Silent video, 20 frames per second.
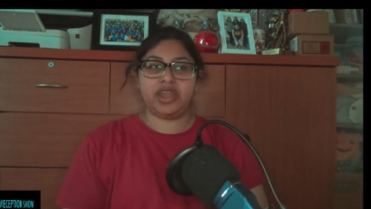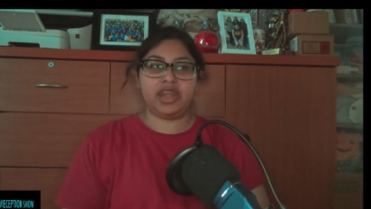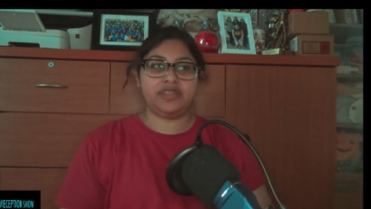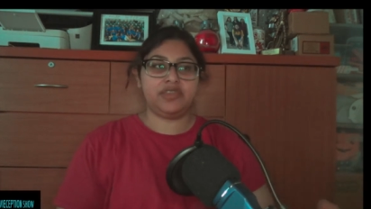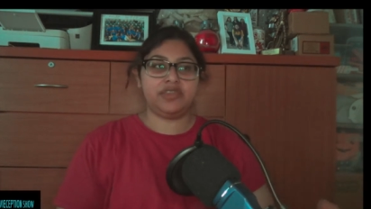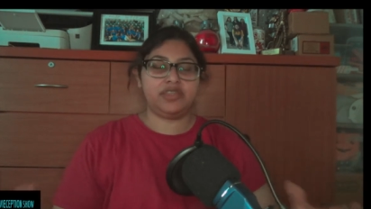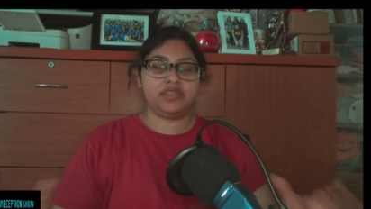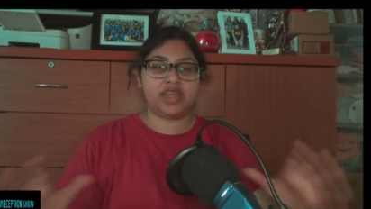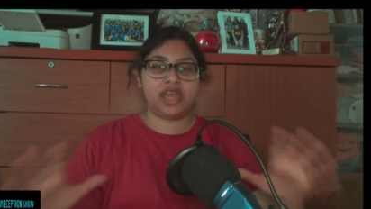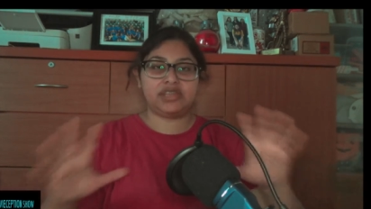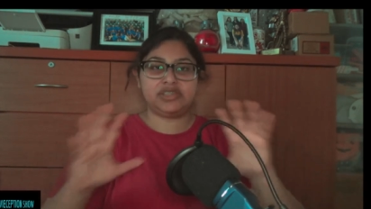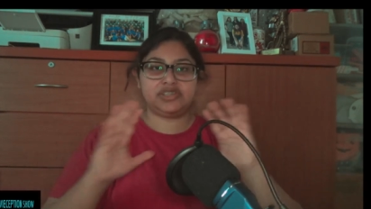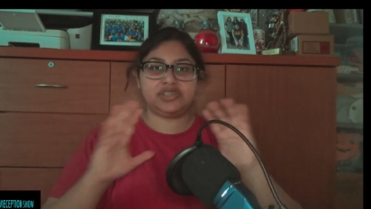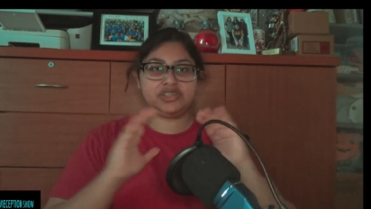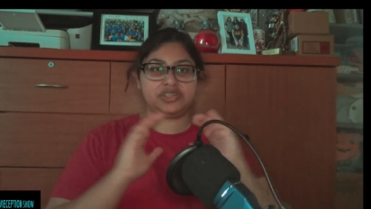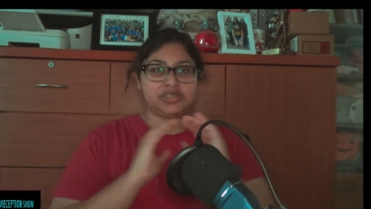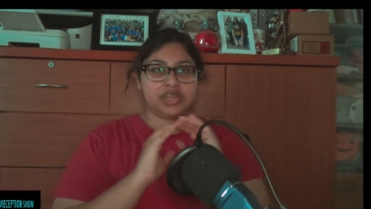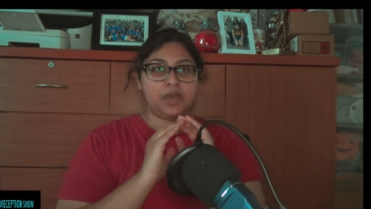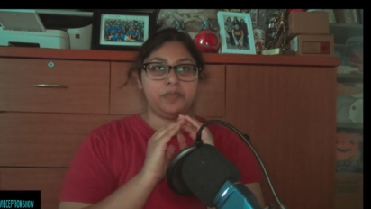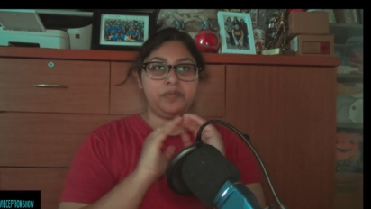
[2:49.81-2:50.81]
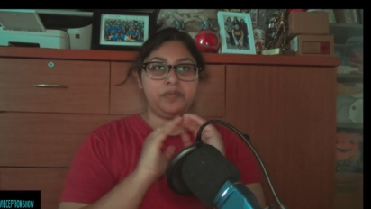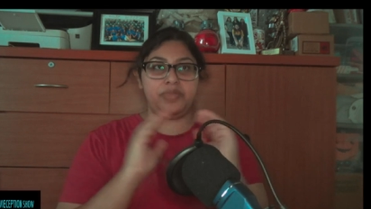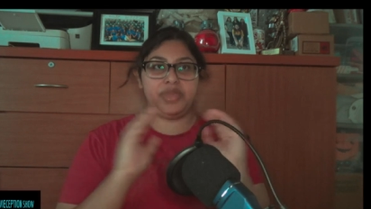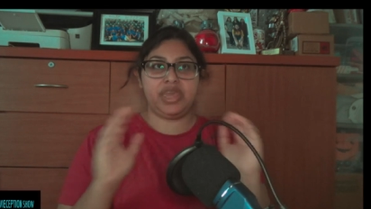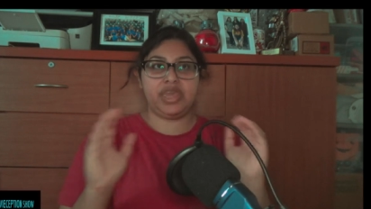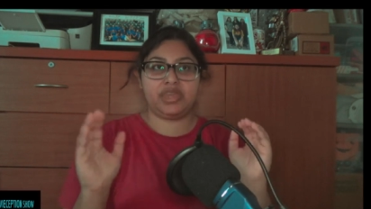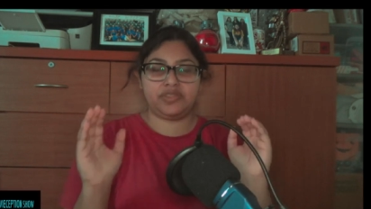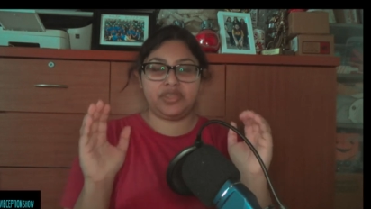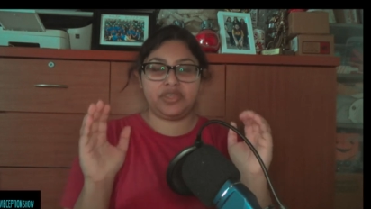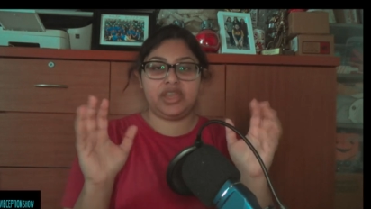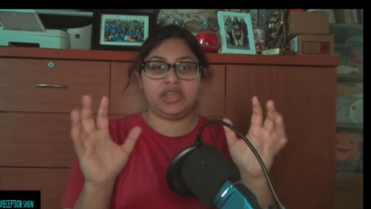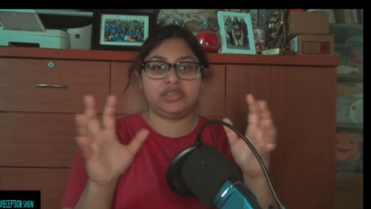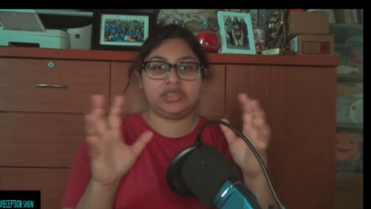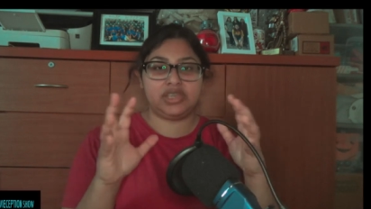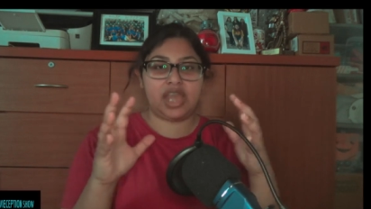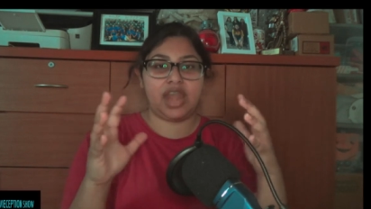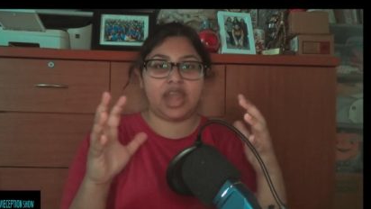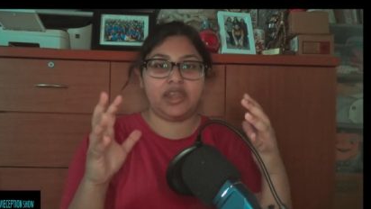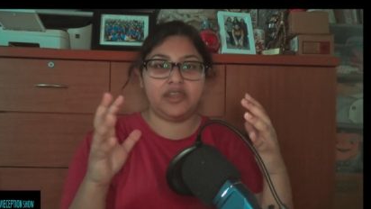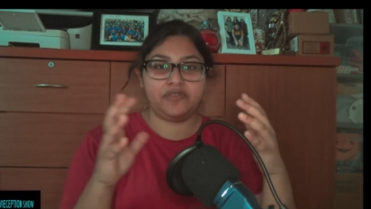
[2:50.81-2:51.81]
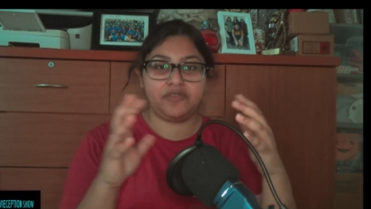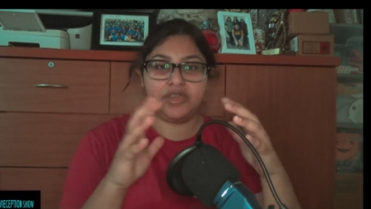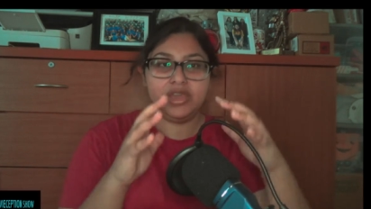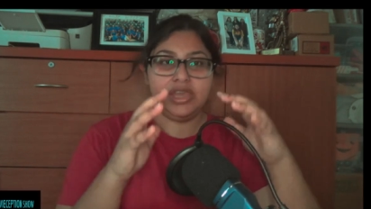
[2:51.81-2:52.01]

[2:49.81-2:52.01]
I think that's just a big thing to kind of